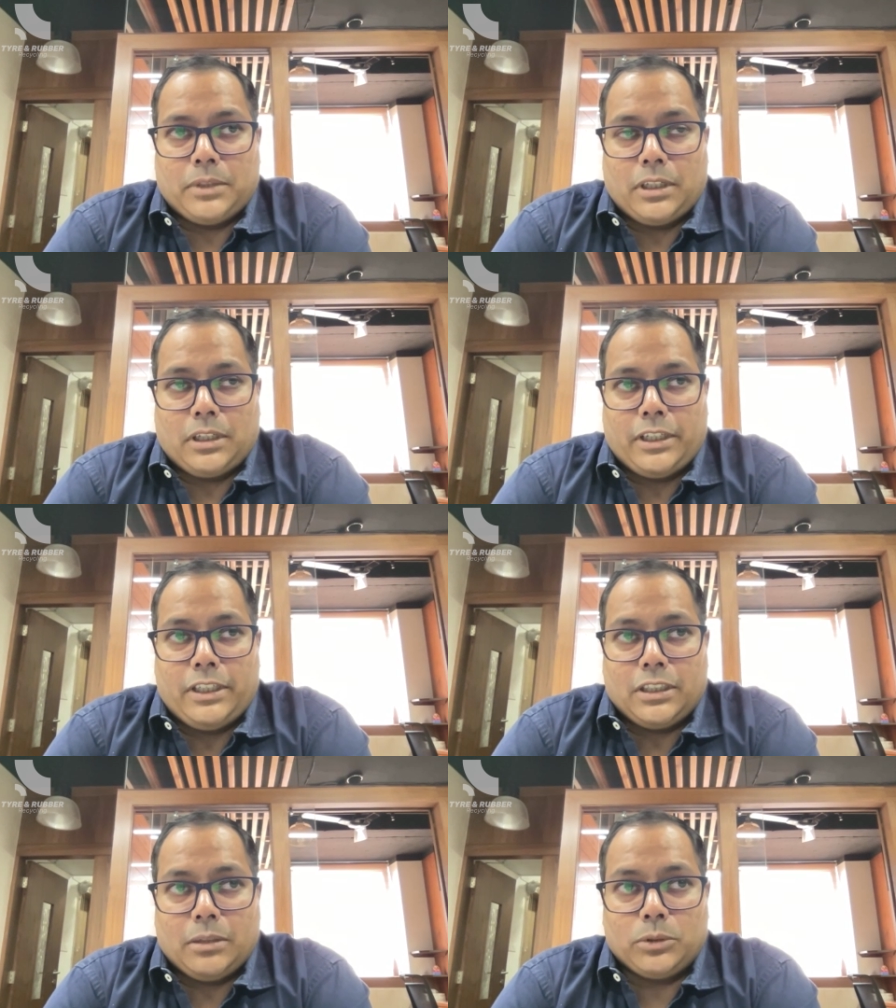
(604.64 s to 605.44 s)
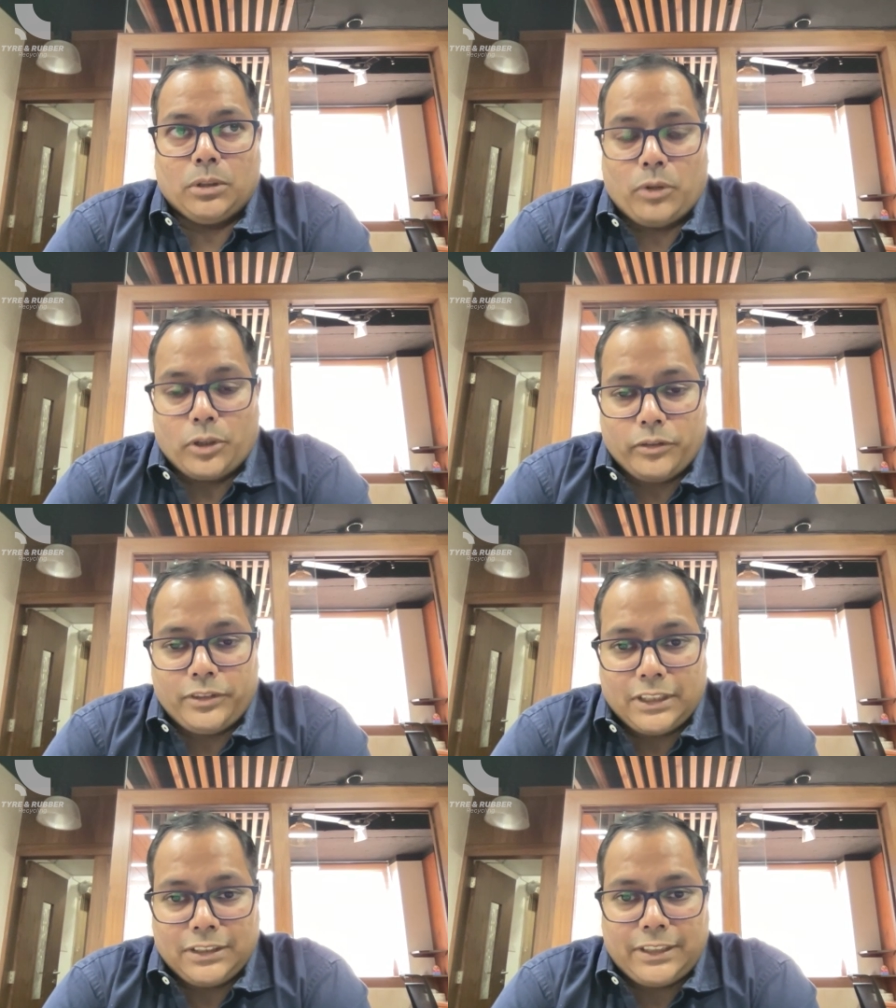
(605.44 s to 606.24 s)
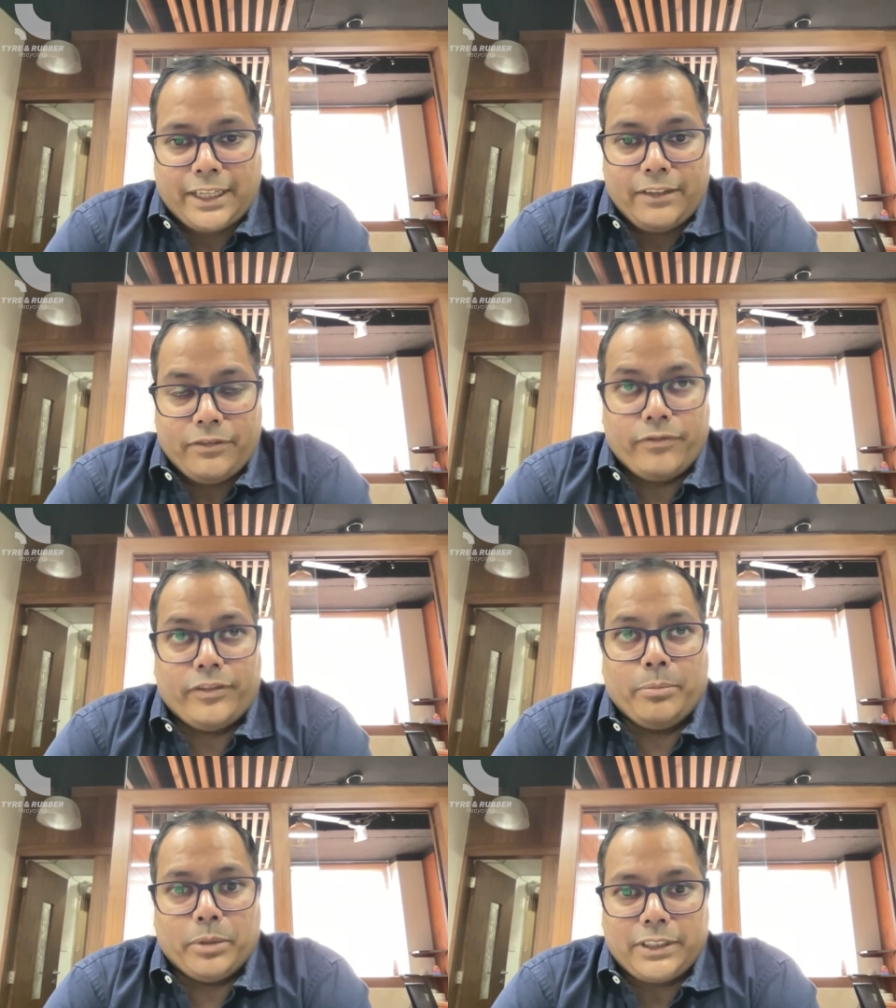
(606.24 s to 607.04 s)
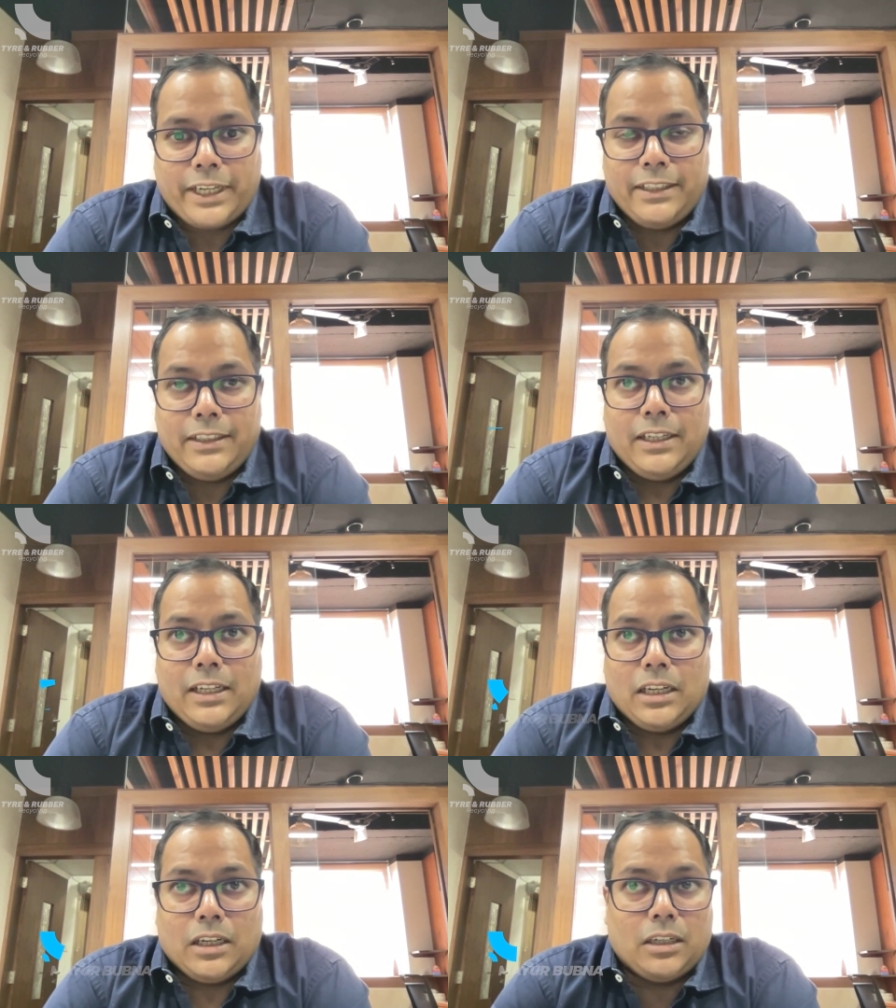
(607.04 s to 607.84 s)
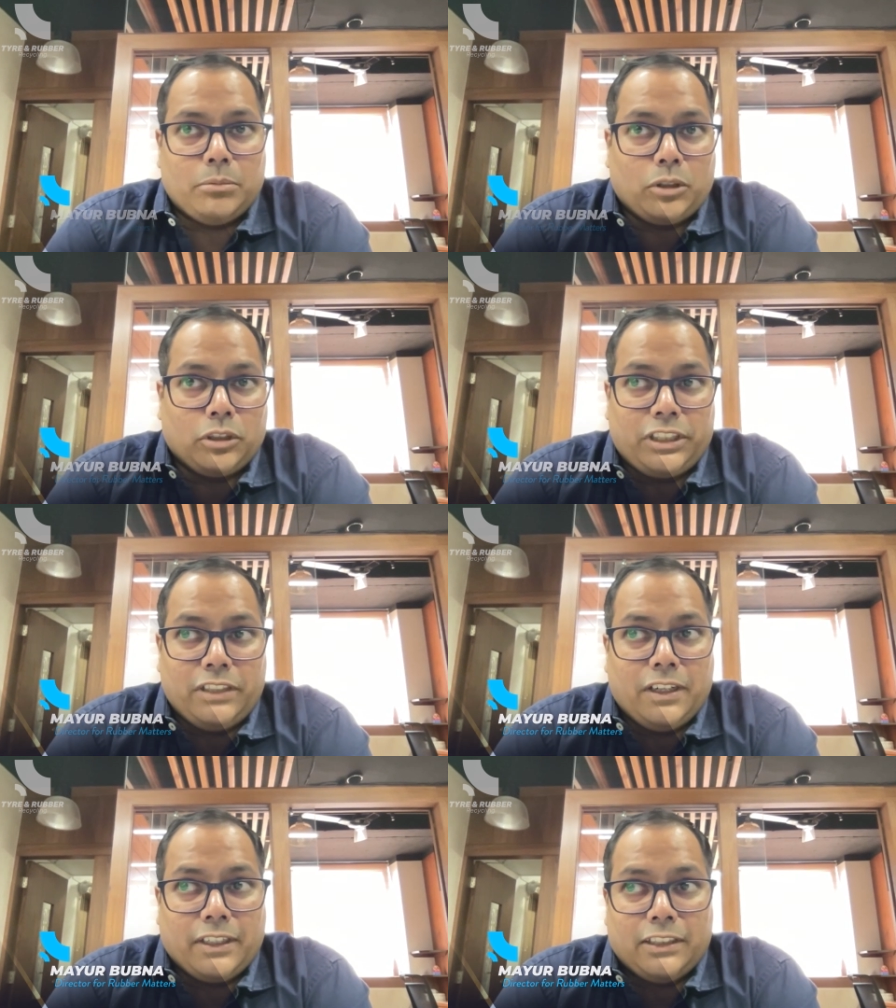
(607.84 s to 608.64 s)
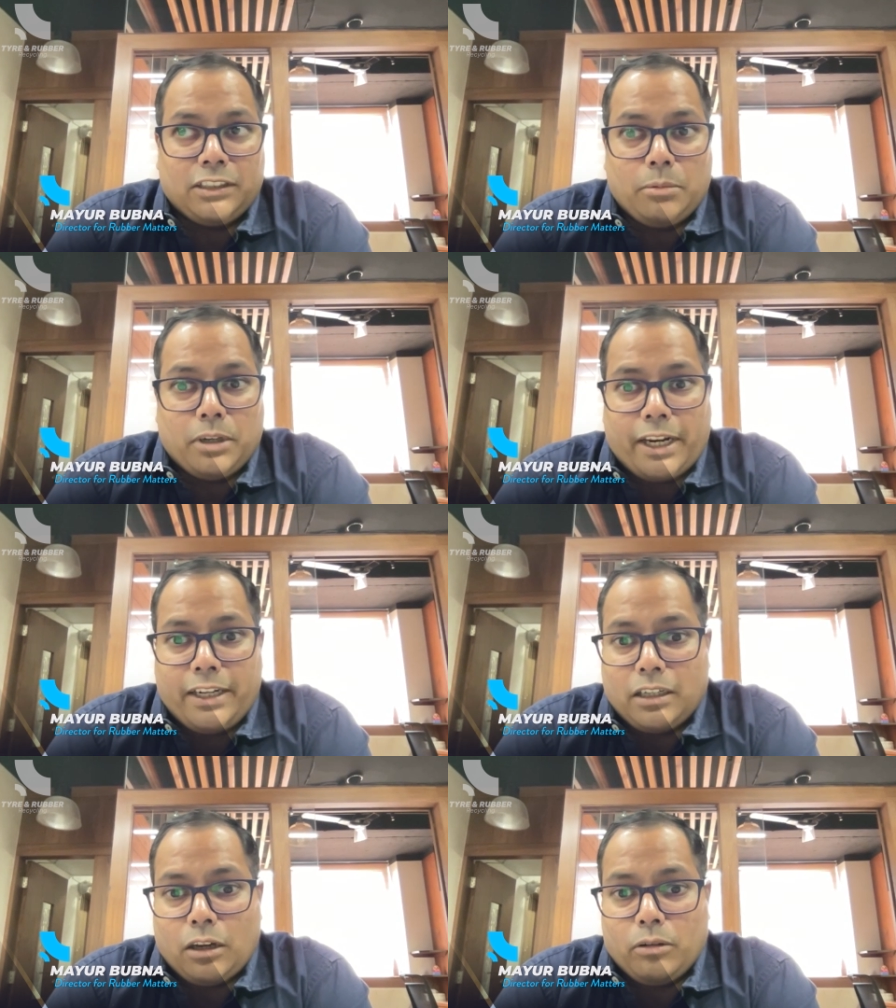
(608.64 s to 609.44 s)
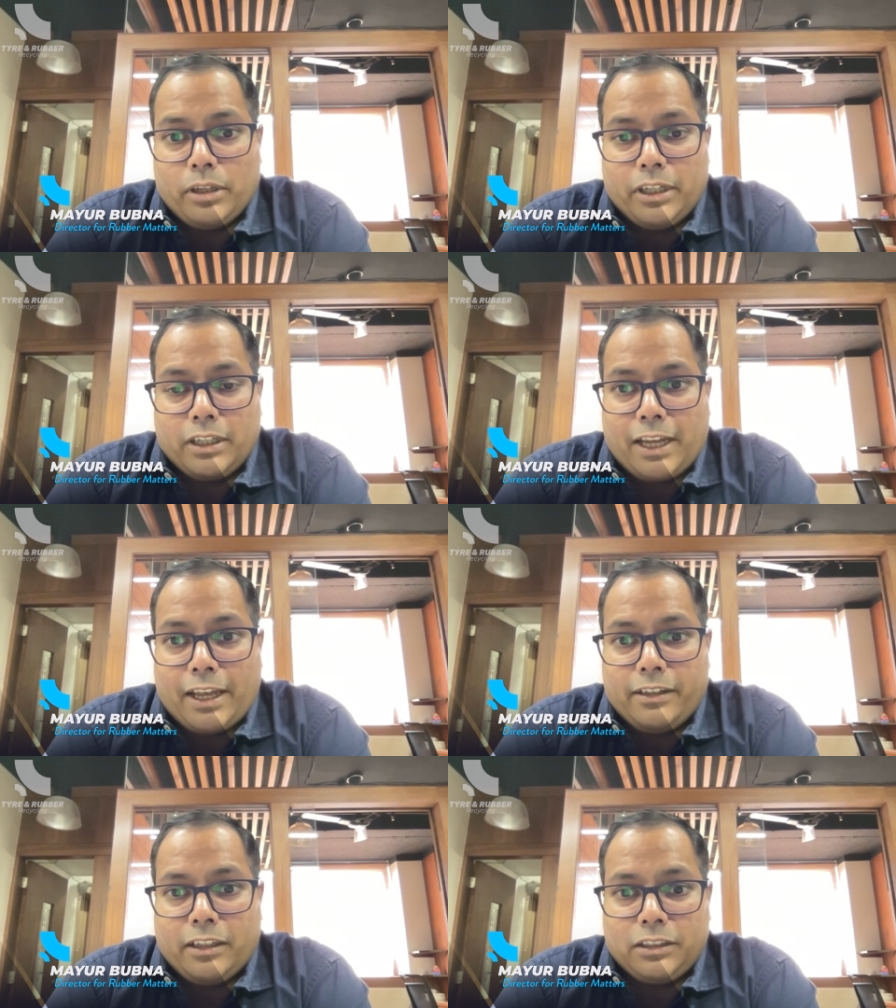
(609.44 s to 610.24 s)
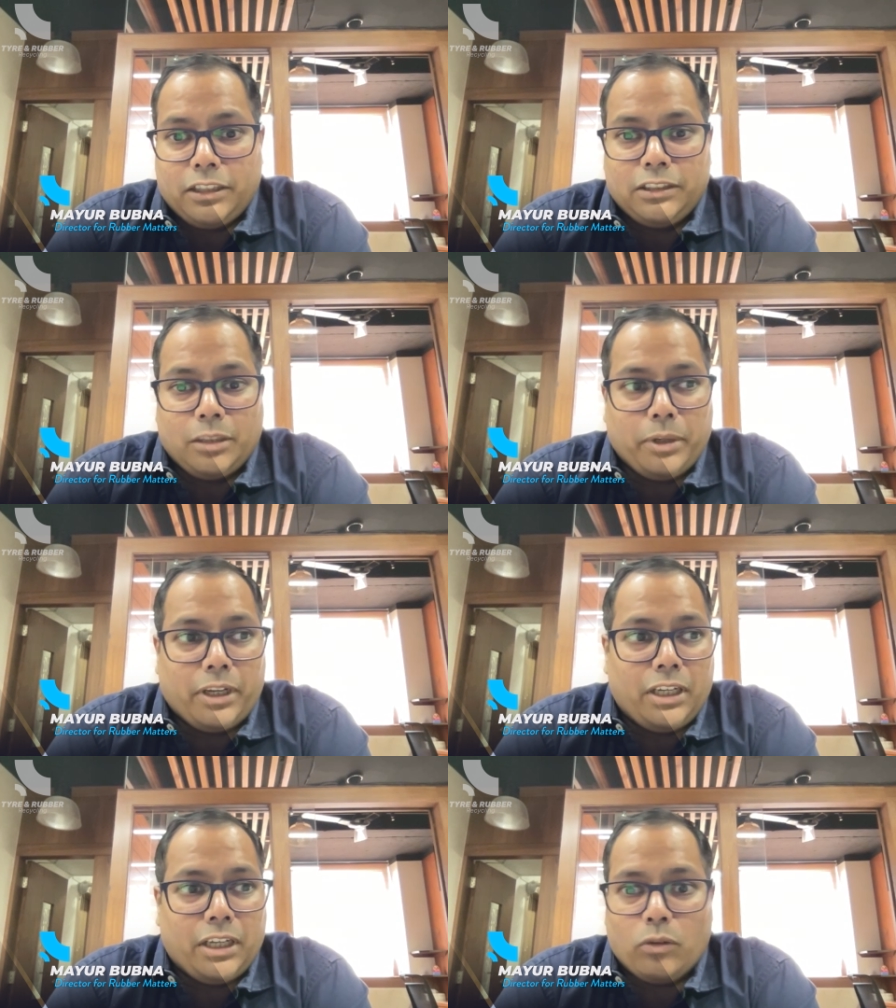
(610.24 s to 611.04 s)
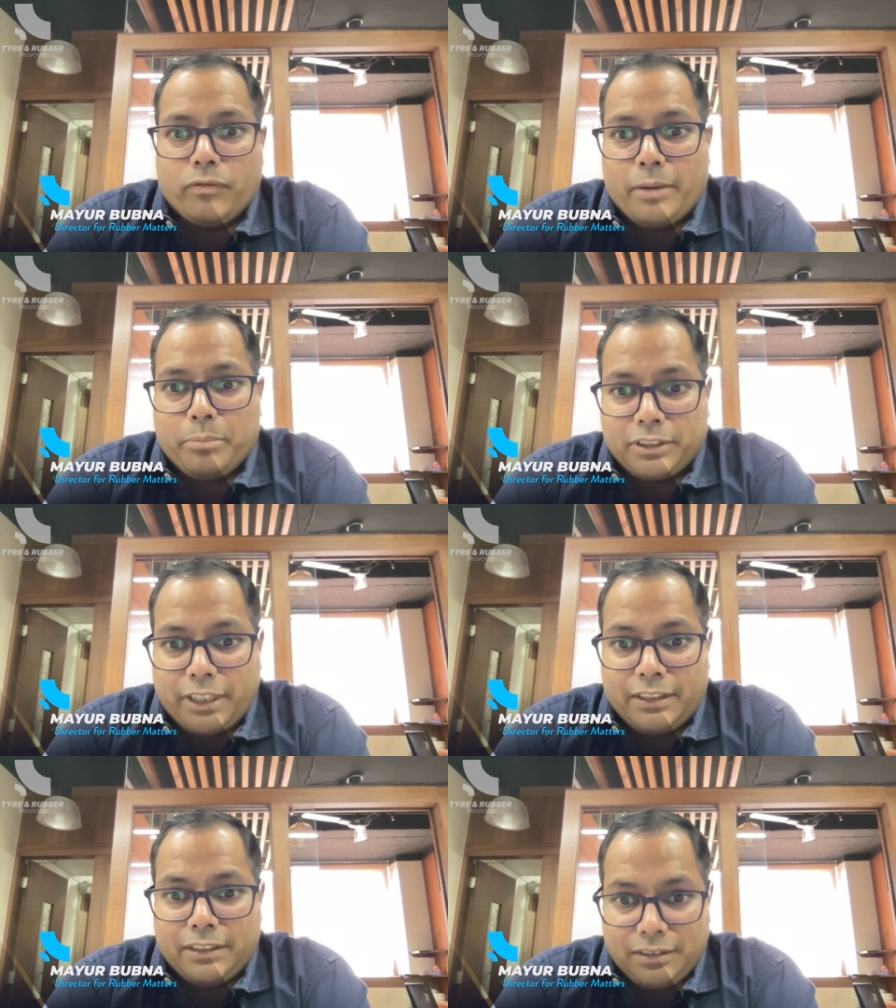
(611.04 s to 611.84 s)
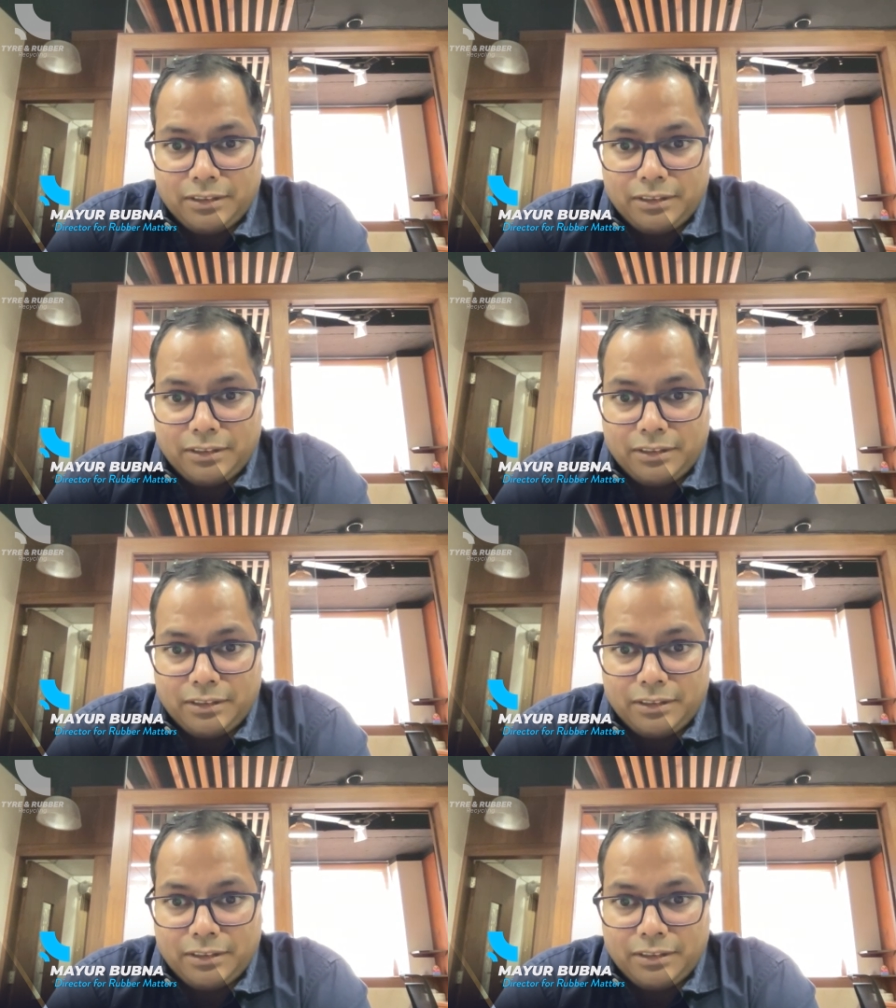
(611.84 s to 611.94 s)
uh, in terms of what you just said, fifty percent, uh, because devulcanized rubber right now in a tire industry is typically around five percent